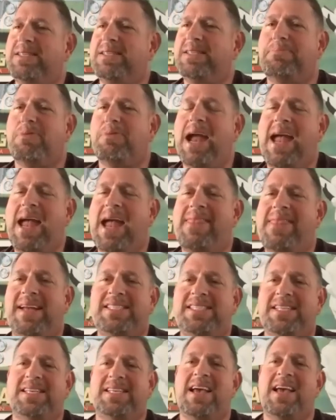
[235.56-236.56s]
a brand that
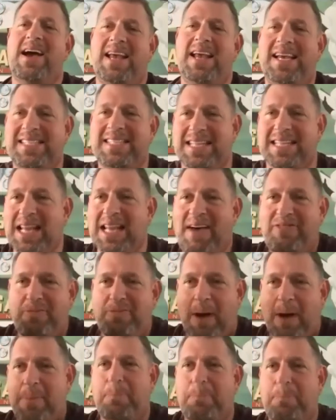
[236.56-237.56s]
just kind of has left
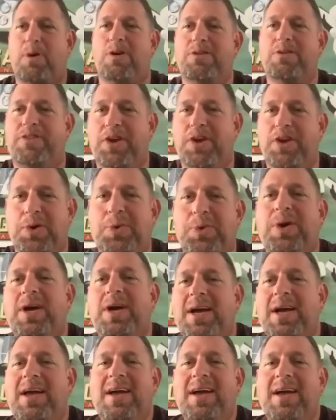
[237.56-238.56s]
my purview.
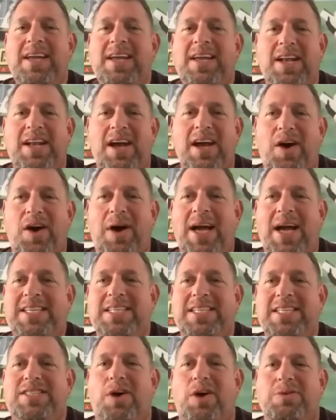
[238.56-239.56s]
You know, sure, I
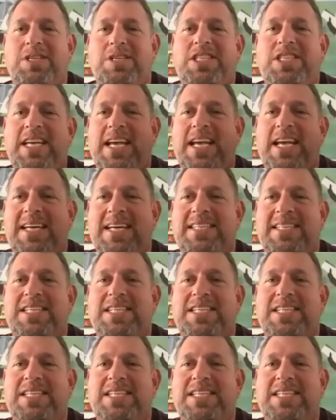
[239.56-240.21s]
just don't sure, see it as sure. a